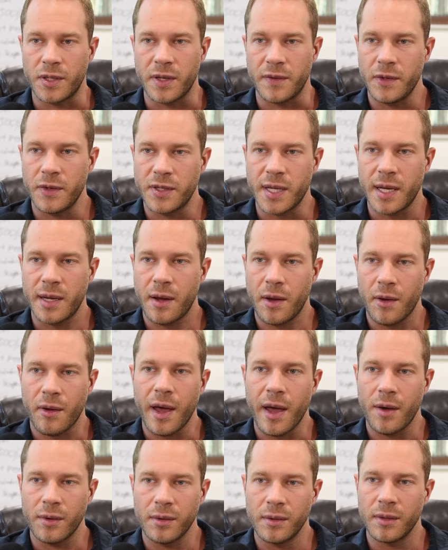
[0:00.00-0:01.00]
If you say it out
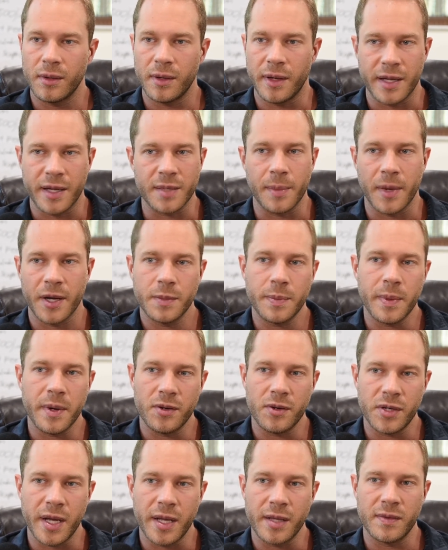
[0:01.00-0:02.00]
loud, it has a much better
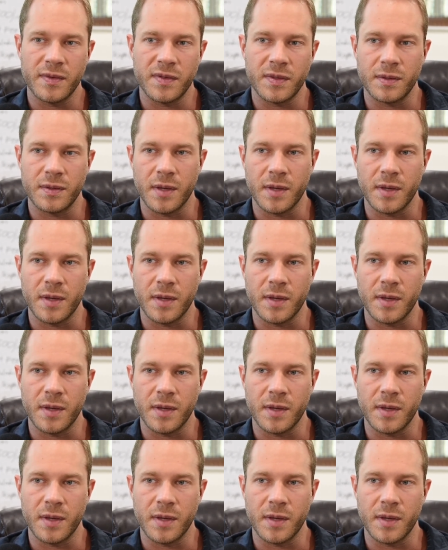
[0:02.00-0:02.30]
chance of,